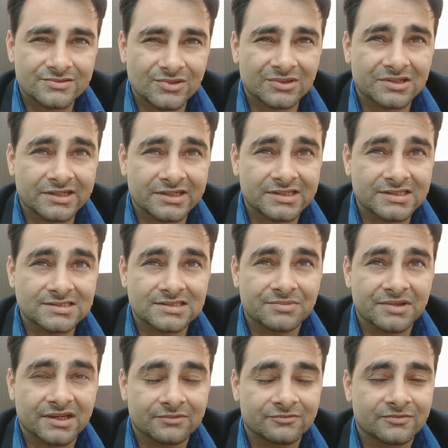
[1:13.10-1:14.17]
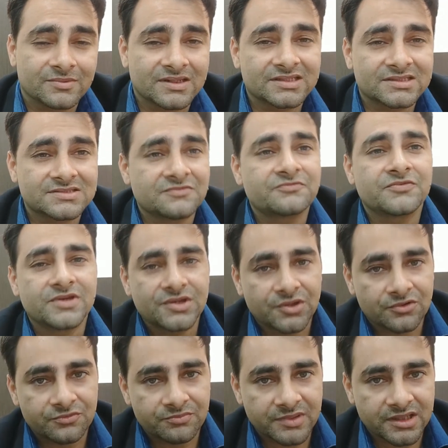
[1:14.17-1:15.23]
not really is a pain, but it's a fear
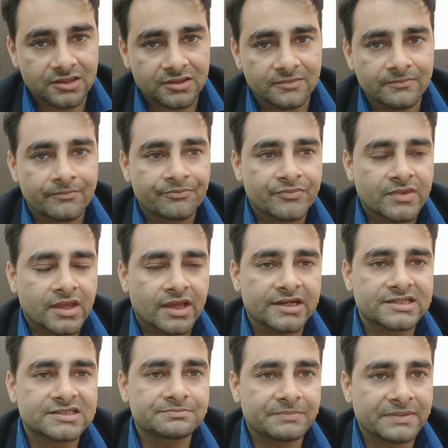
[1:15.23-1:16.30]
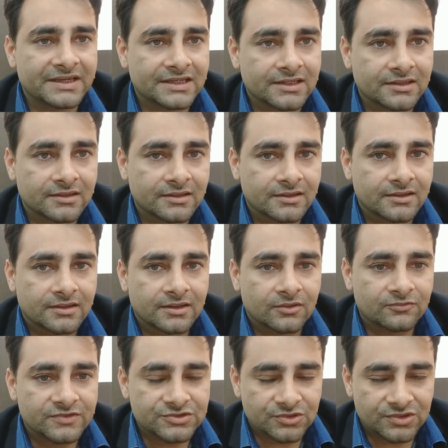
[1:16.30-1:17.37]
of pain, and it's pain
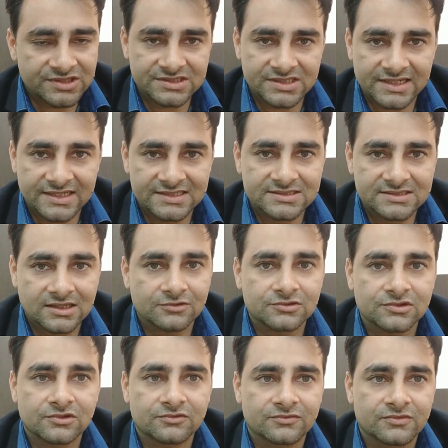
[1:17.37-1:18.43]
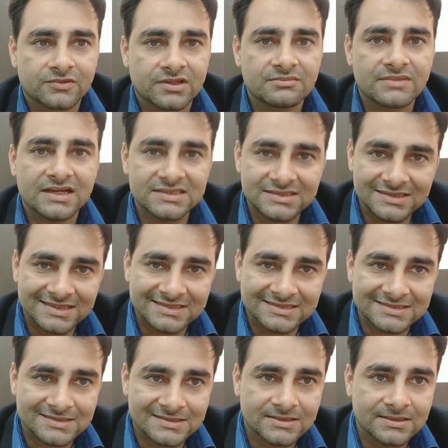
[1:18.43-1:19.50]
which originates out of
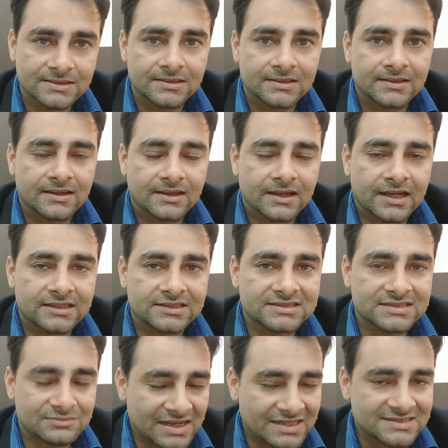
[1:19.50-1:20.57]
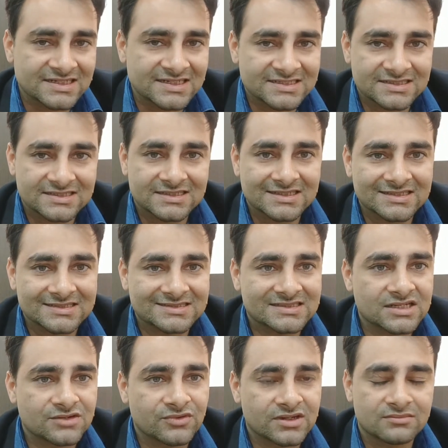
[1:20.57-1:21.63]
imagination. And this imagination is
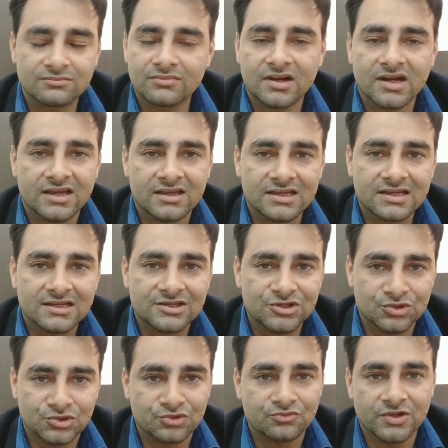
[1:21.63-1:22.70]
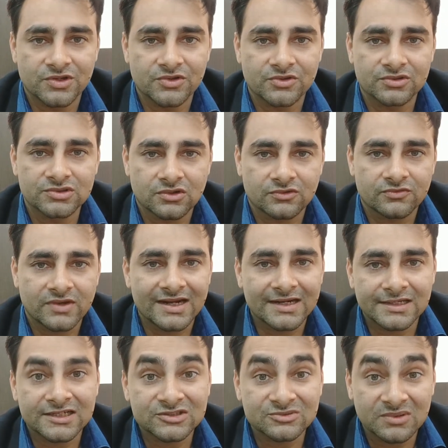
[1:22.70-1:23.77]
driven by YouTube videos of
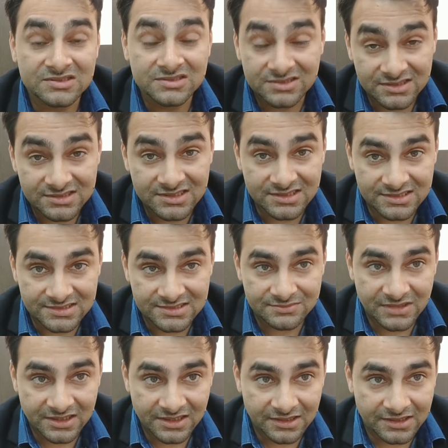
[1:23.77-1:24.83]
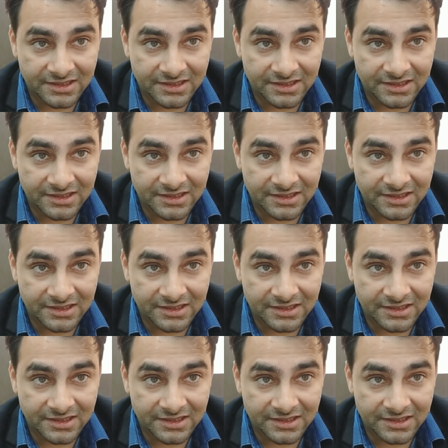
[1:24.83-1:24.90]
hair transplant surgeries being